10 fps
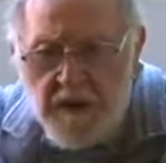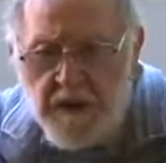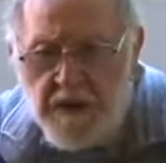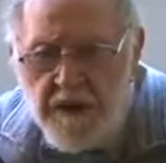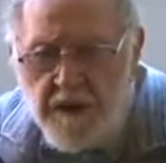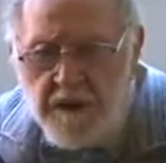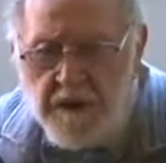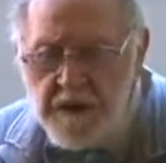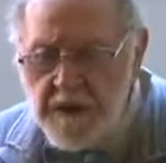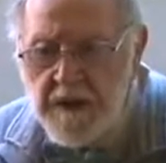of the
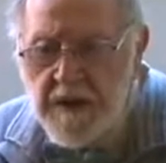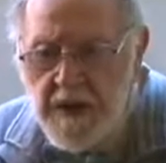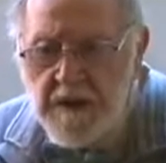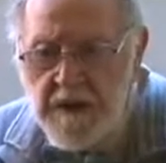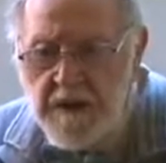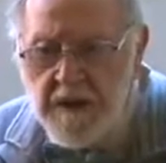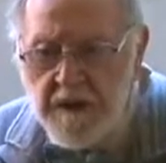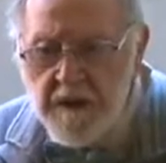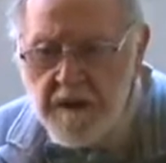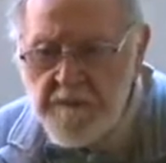universe, and here it
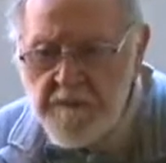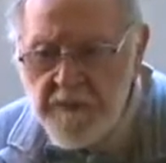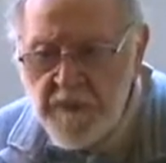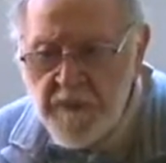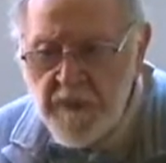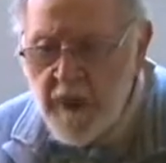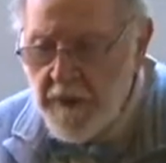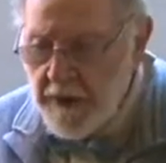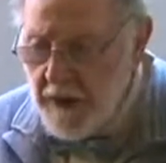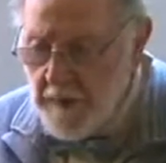is.
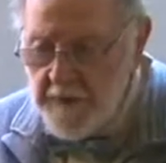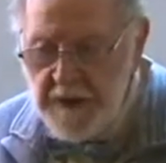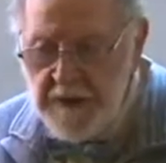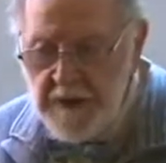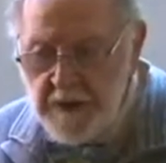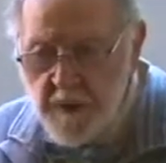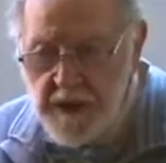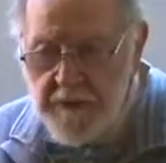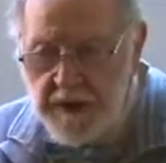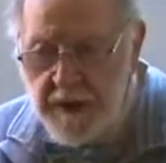There are places where
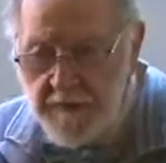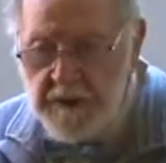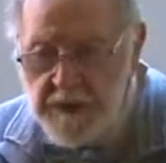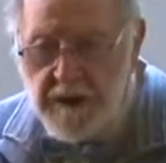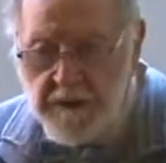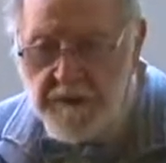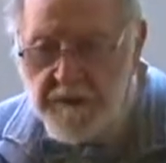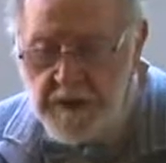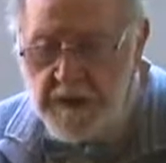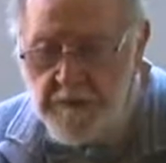he becomes settled
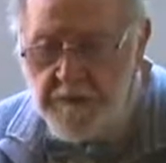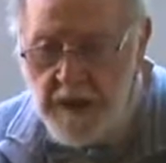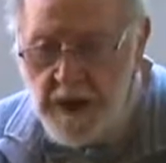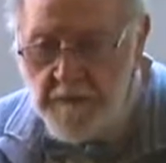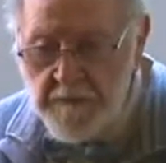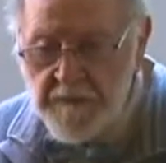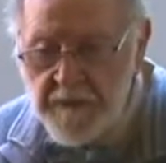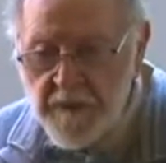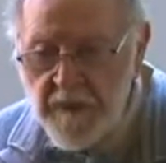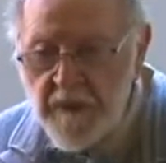for some time,
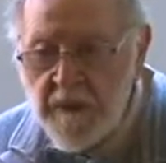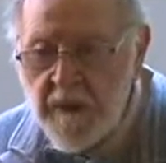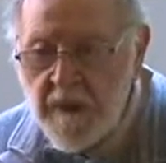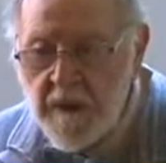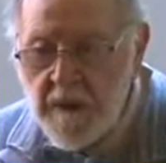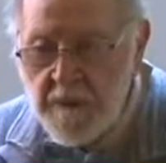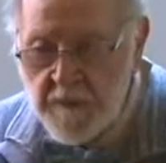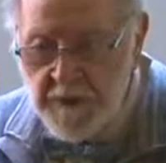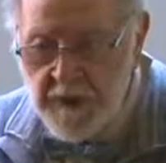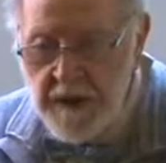
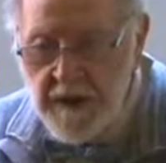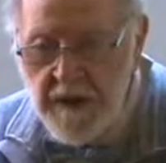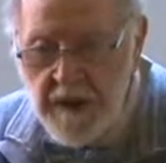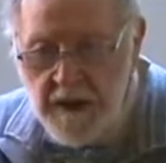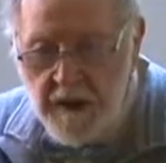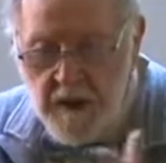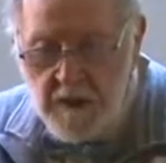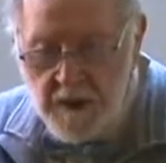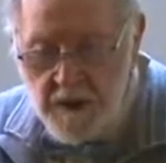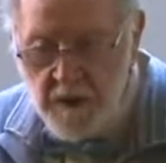but then he
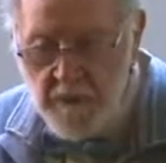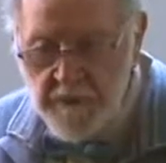goes on.